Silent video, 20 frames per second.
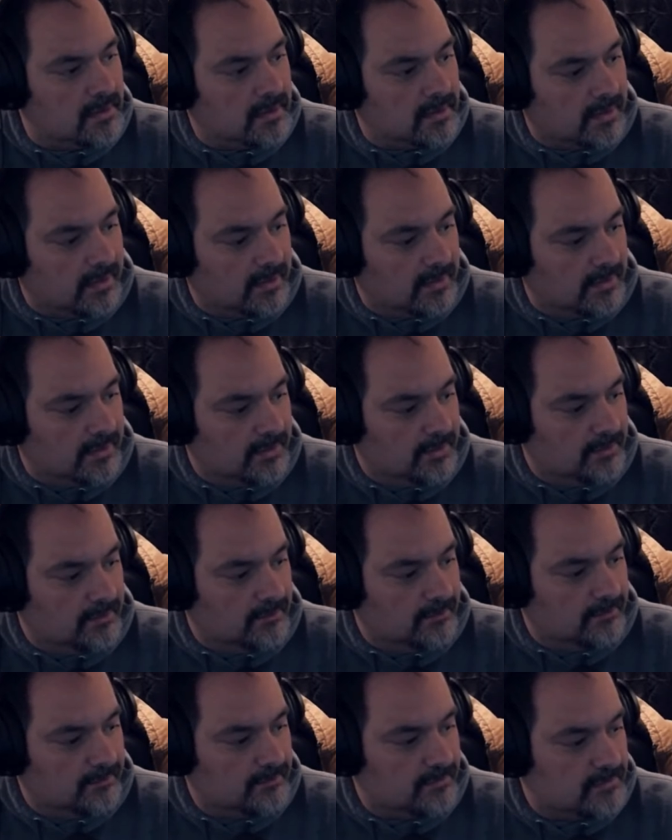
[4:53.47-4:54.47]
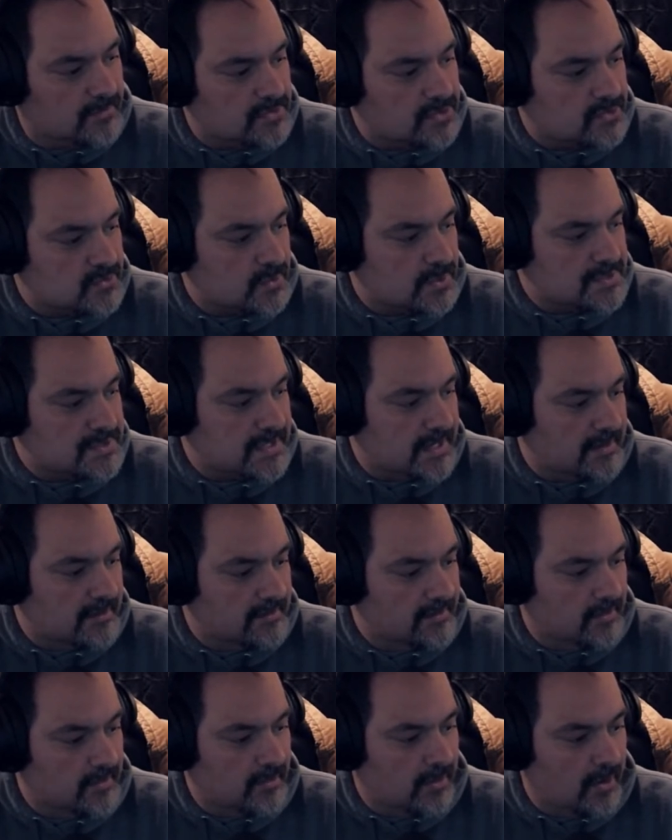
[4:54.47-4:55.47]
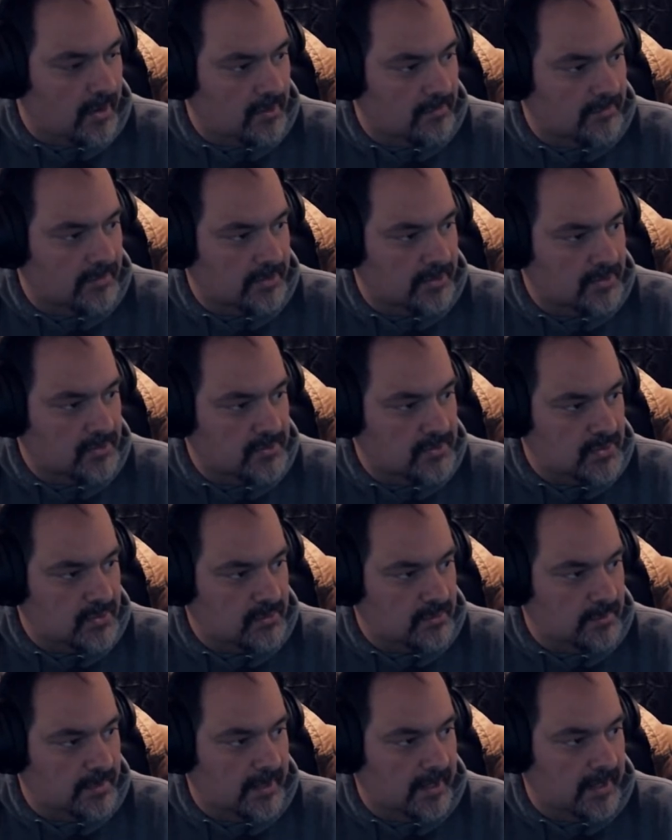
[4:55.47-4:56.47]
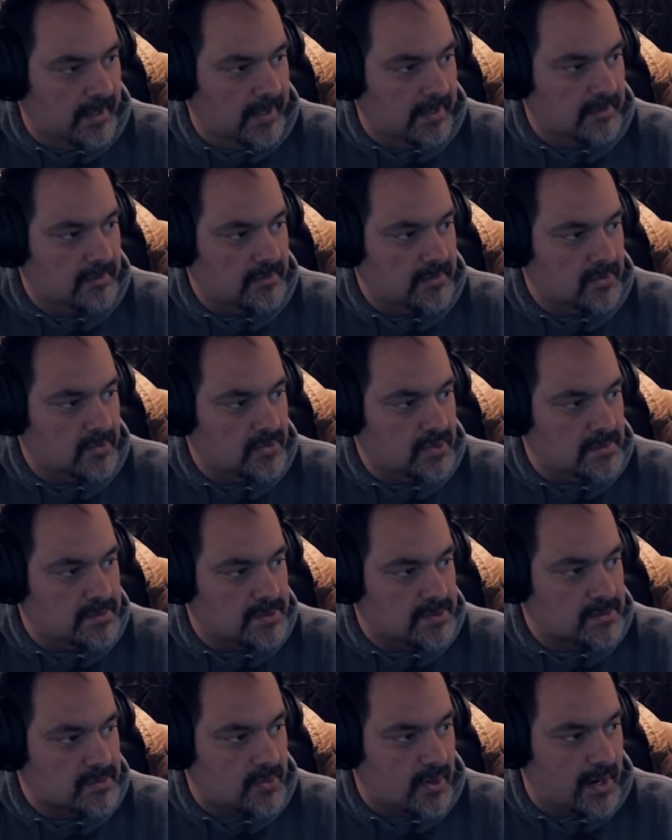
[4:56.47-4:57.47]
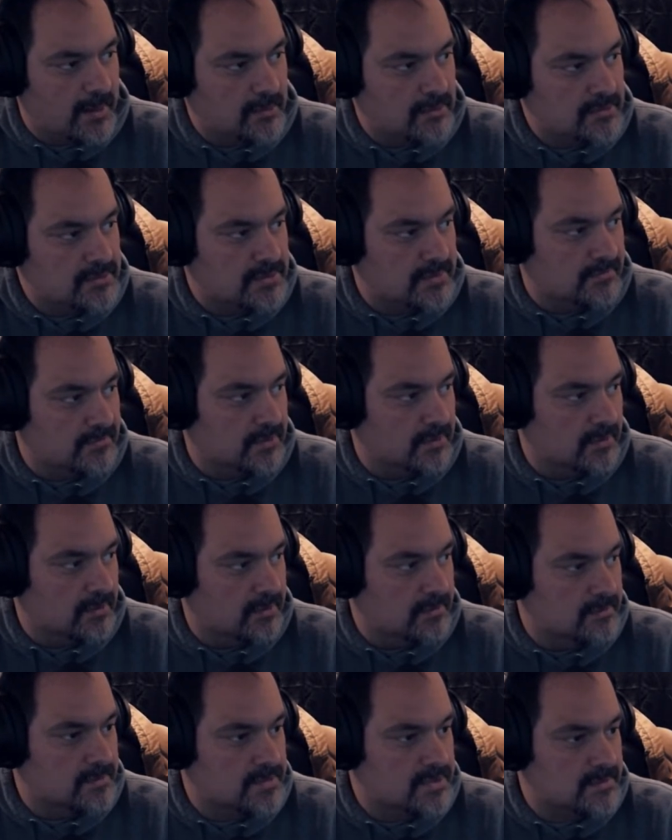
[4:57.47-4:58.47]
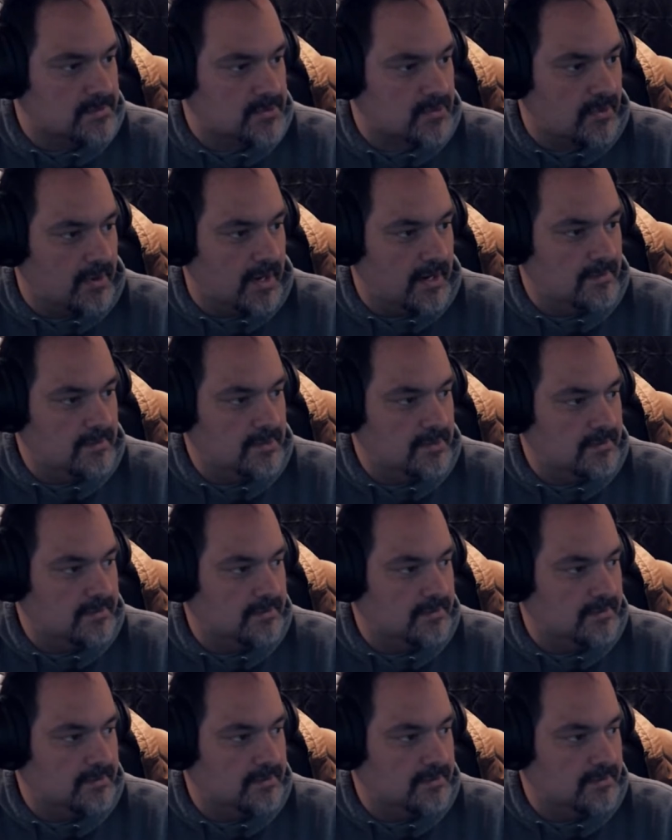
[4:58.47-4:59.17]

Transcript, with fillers: Um, just want to say hello to all of our YouTube uh, YouTube subscribers. If you're subscribed,